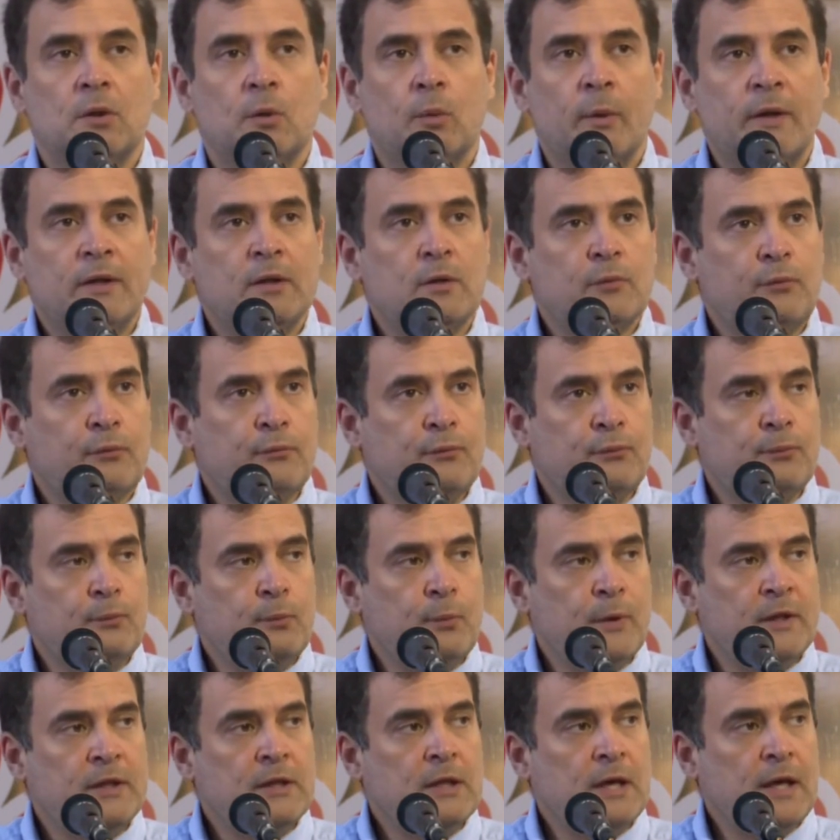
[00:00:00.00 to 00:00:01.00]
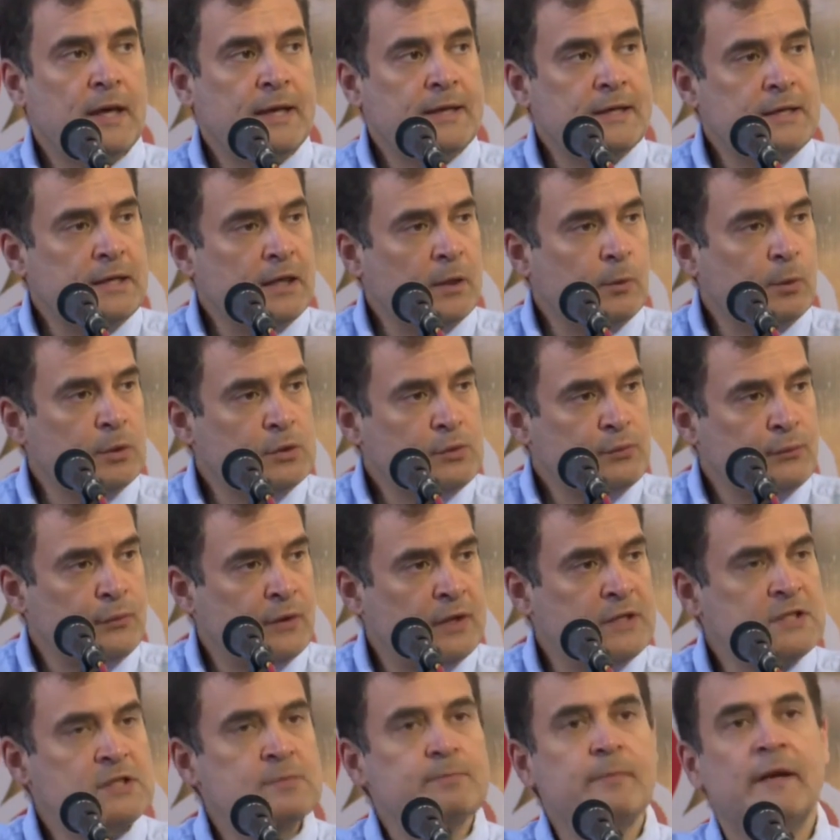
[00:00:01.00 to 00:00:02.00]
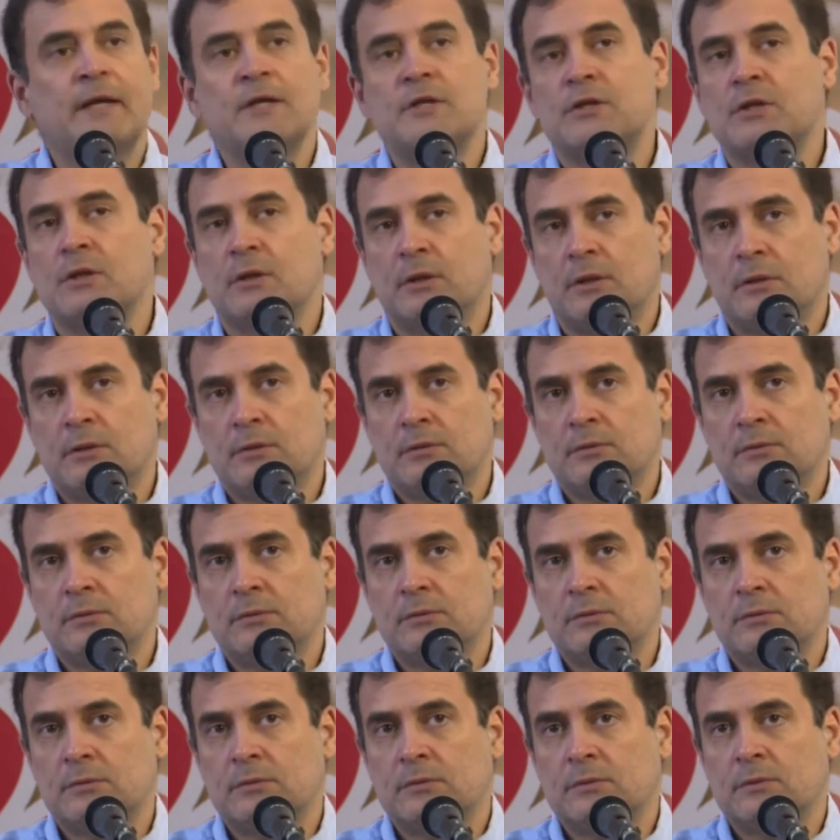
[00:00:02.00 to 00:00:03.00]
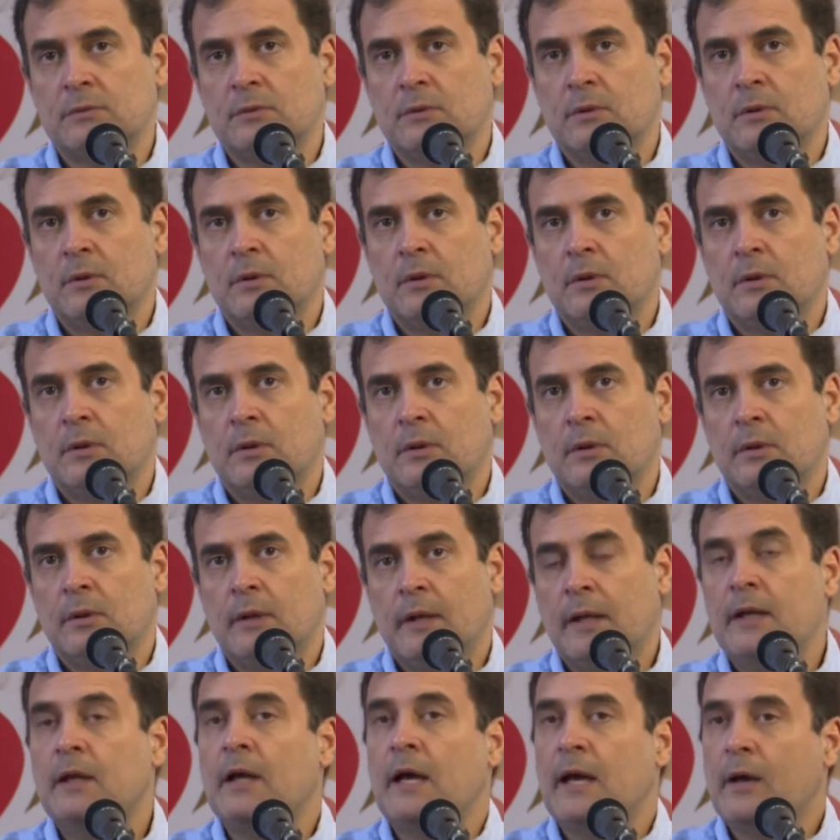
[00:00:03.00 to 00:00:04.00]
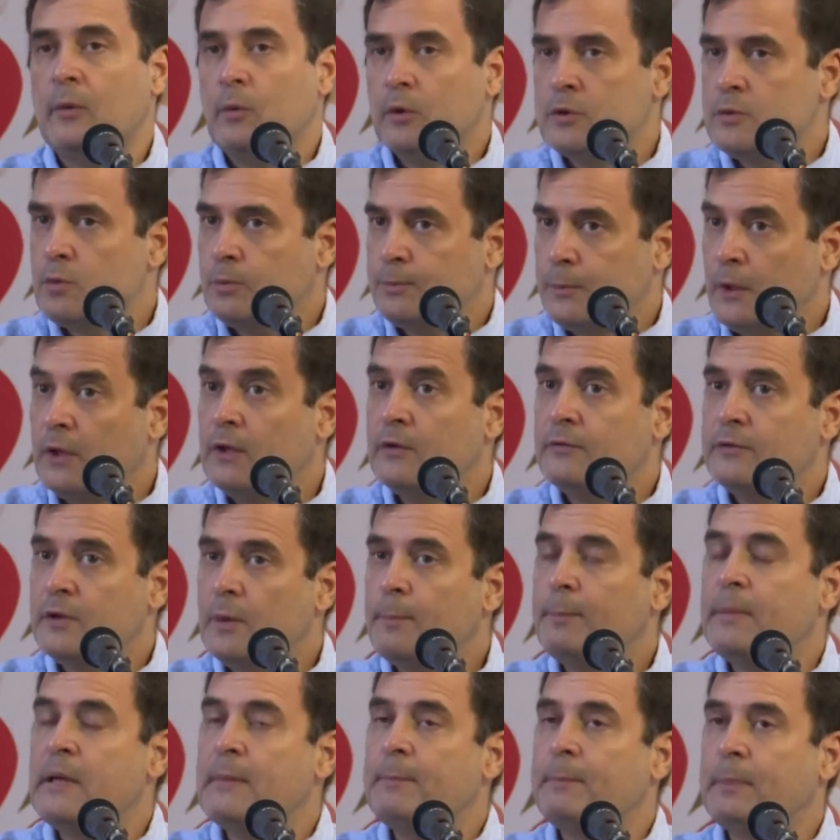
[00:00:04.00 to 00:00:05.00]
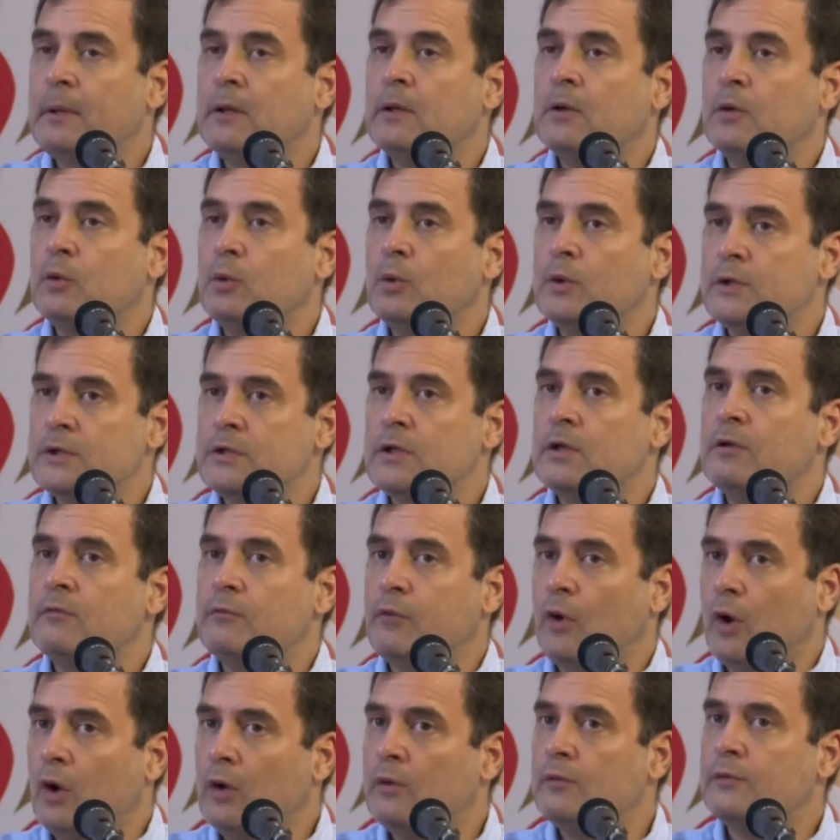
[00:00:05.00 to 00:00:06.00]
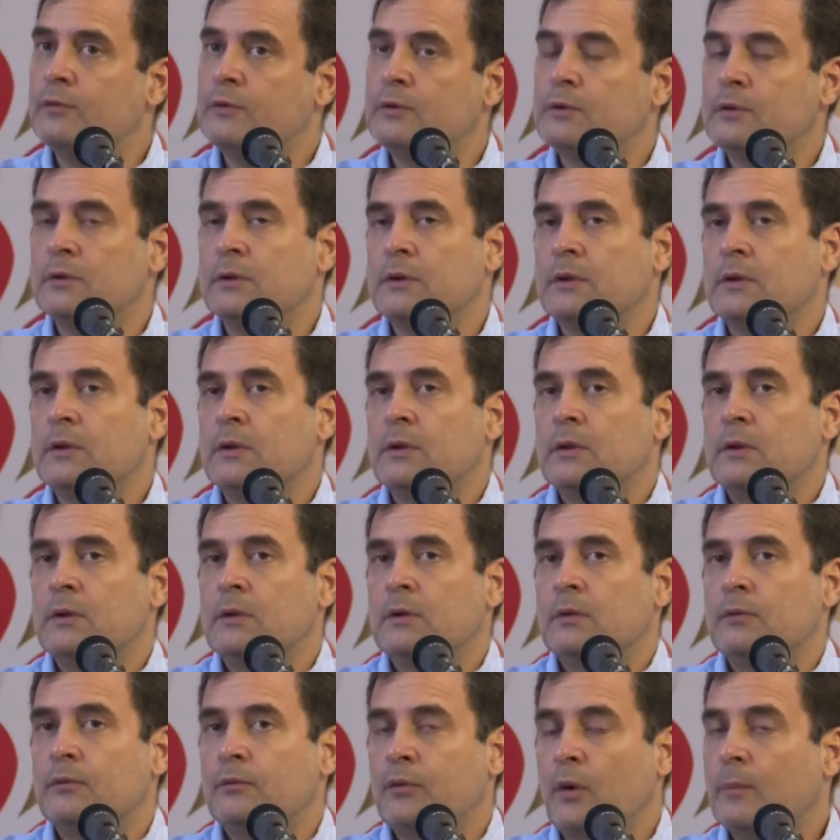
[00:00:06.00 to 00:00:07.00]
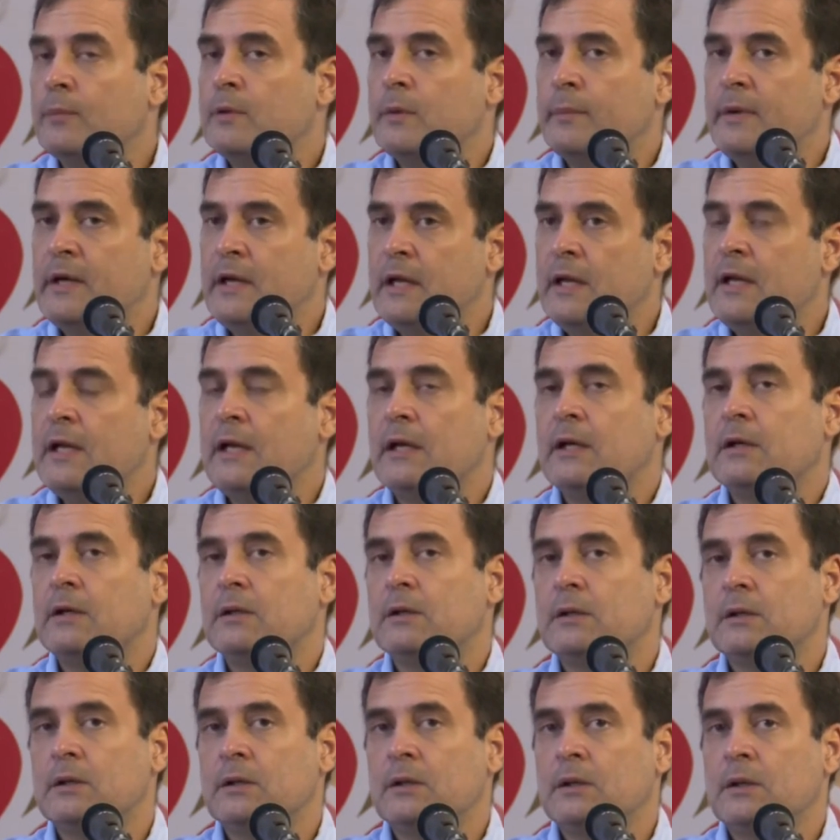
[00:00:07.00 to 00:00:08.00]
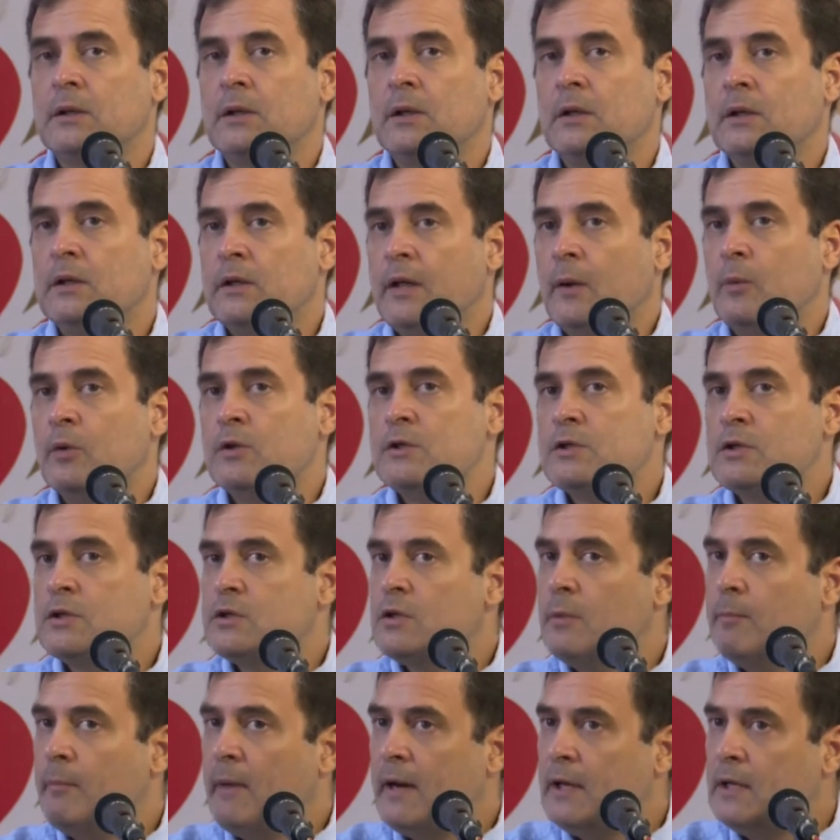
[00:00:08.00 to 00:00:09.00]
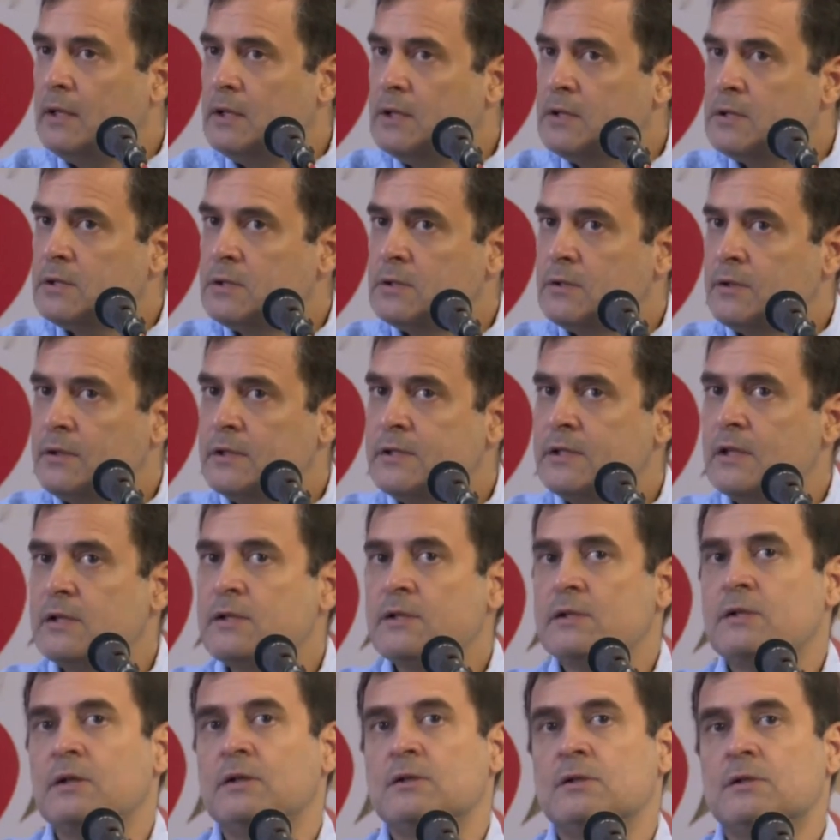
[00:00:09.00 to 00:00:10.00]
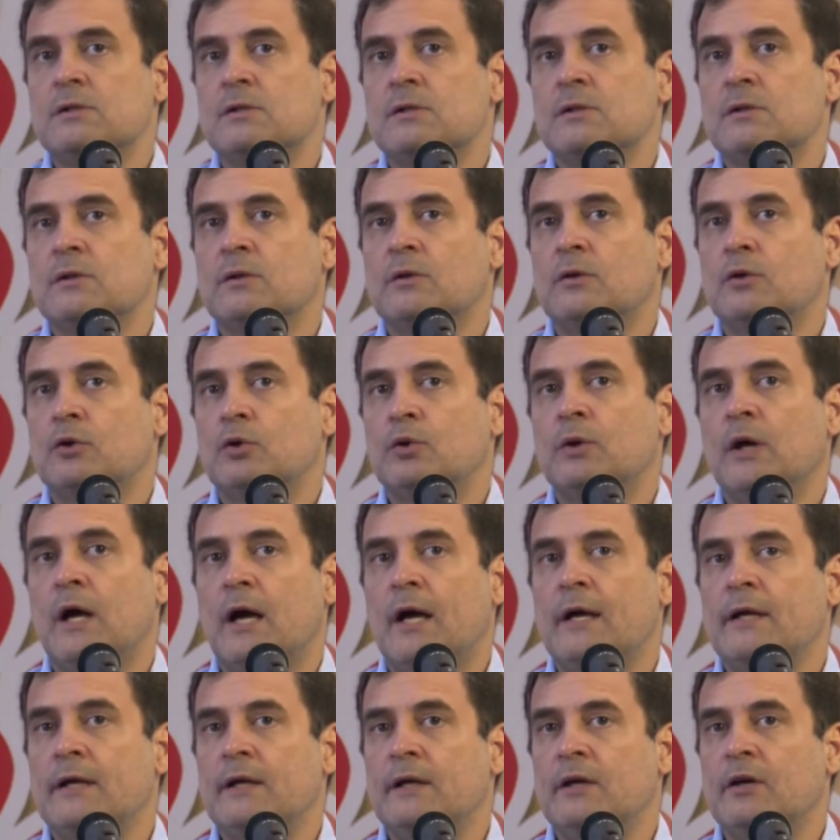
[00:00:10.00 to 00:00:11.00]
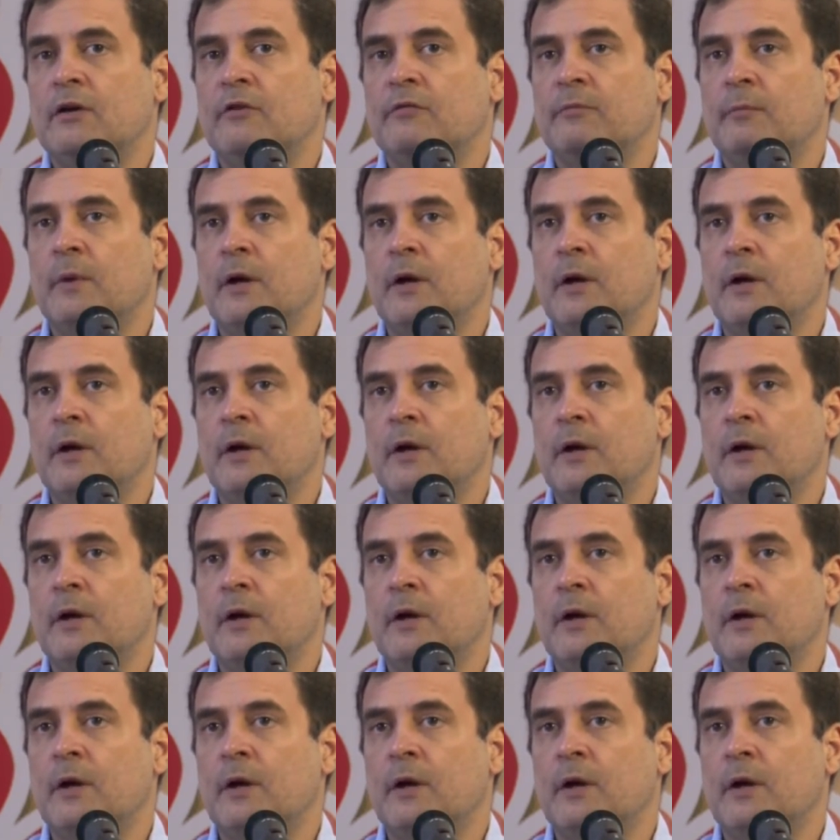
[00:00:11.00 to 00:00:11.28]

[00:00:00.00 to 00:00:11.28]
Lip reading: when the idea was first mentioned, and I was one of the people who was involved from the beginning, there was tremendous resistance to the idea of